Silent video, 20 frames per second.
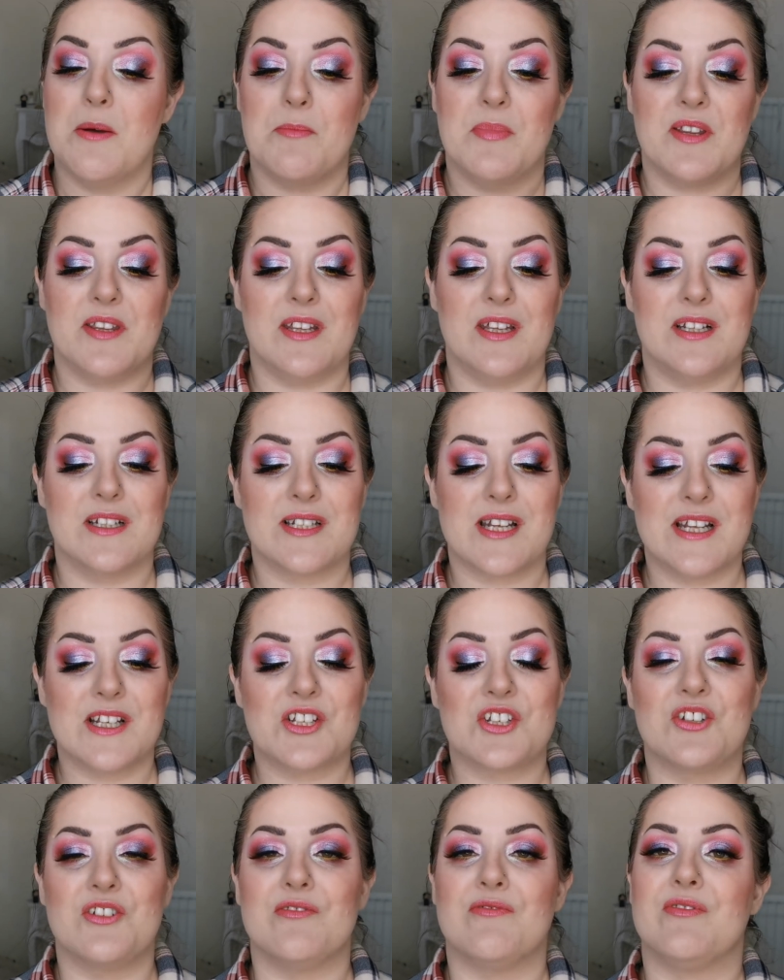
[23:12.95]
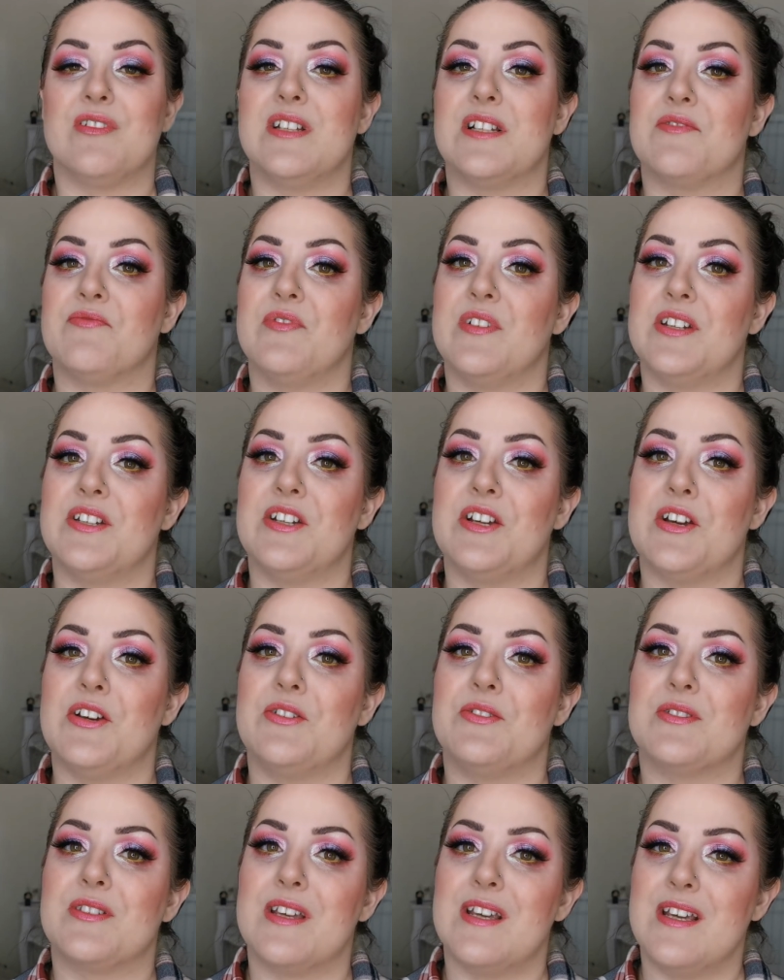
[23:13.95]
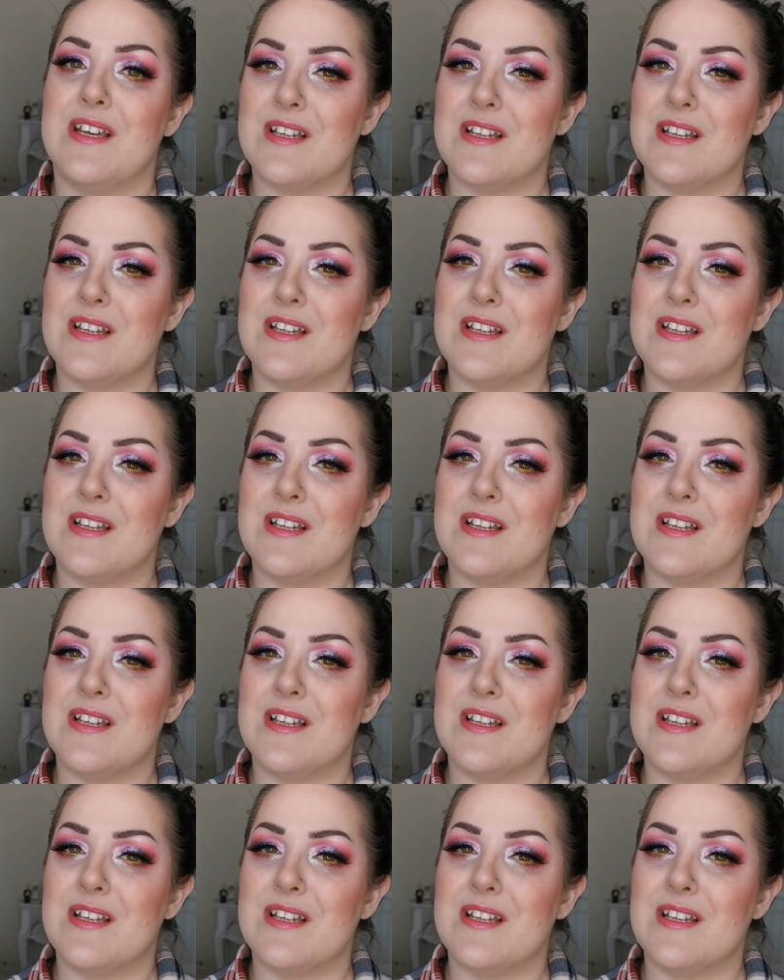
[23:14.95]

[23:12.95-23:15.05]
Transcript: but the intention of these videos